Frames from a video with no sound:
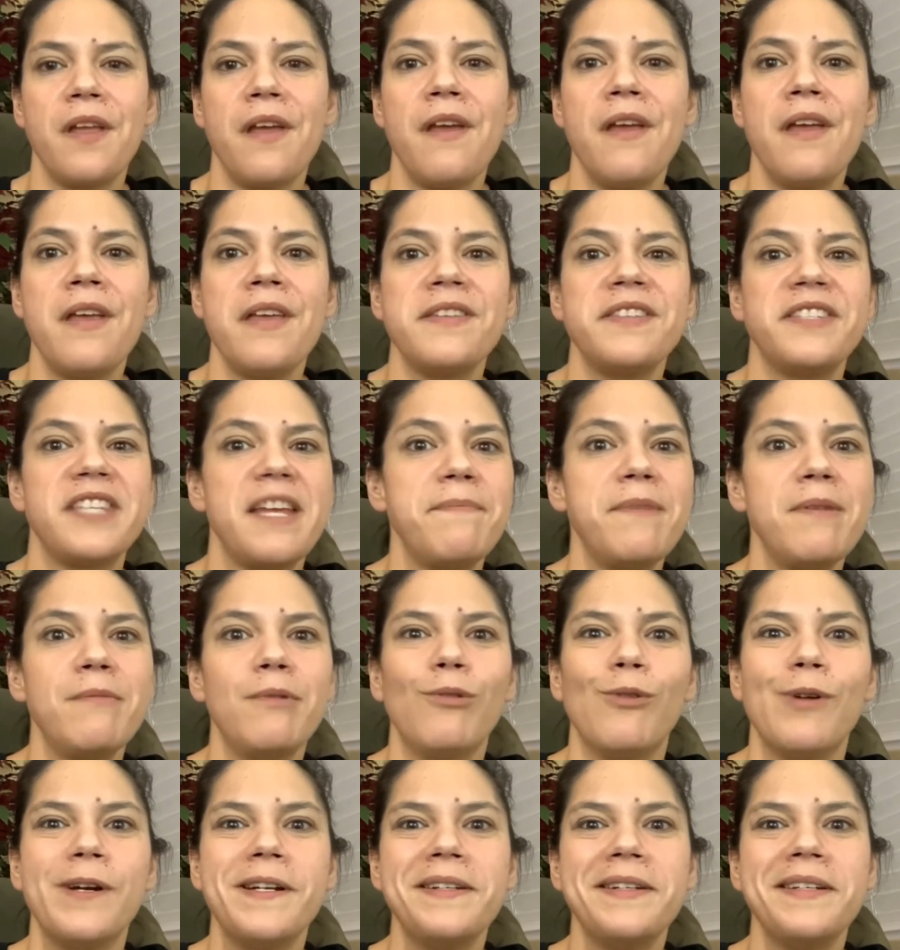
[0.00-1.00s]
Step number
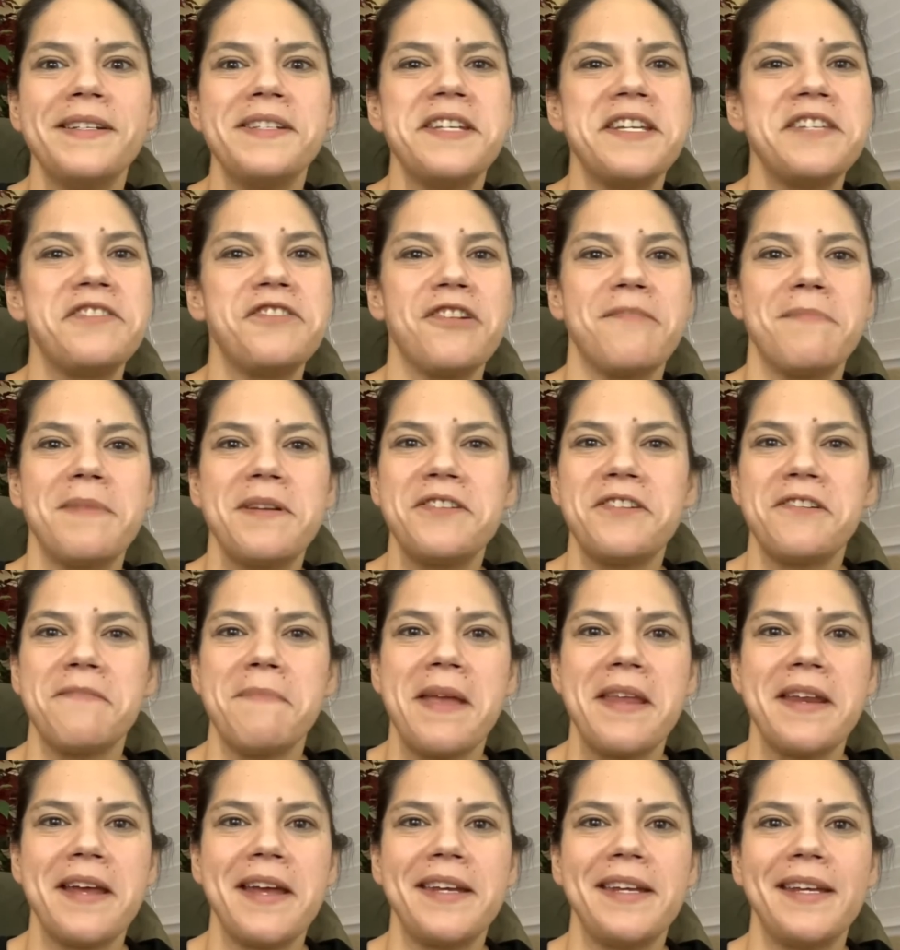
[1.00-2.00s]
one, determine your
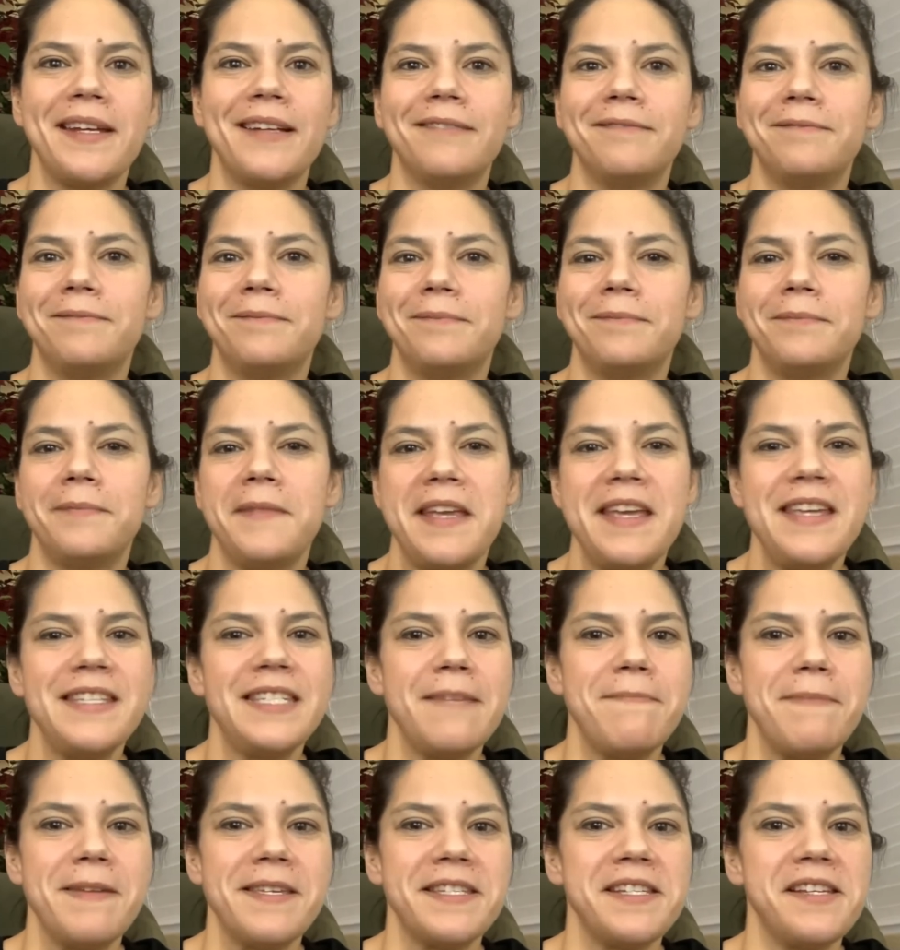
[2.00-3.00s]
main idea. Easy
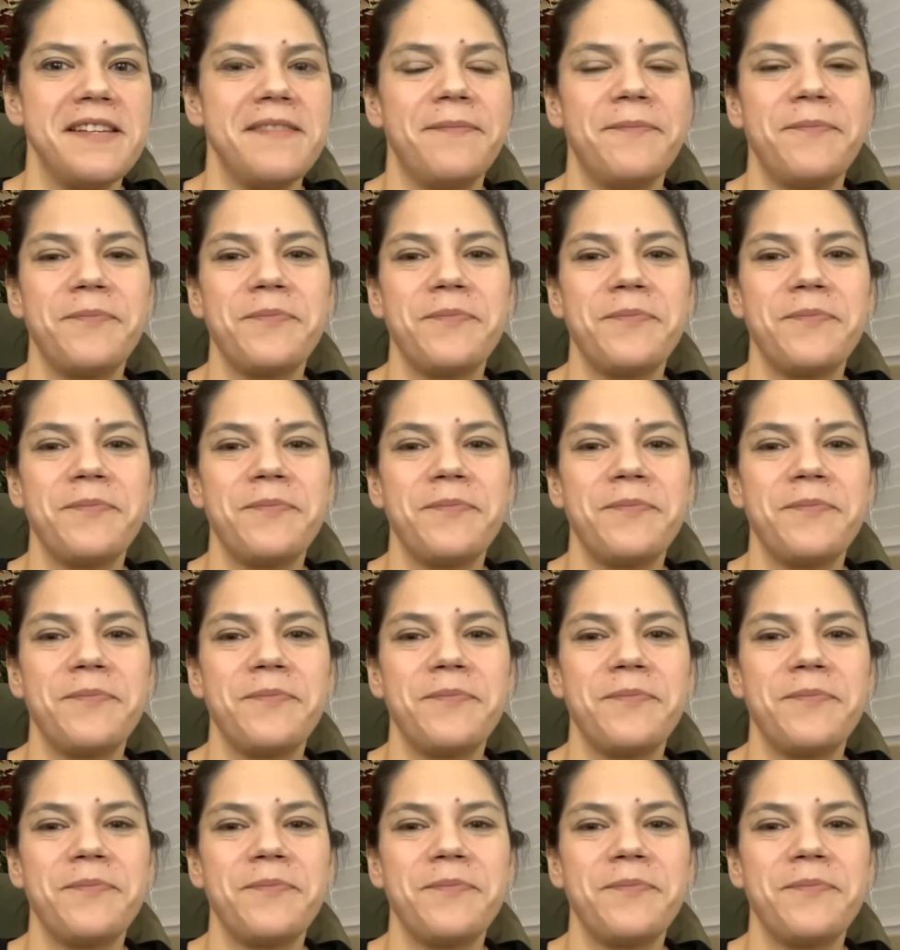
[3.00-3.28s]
peasy.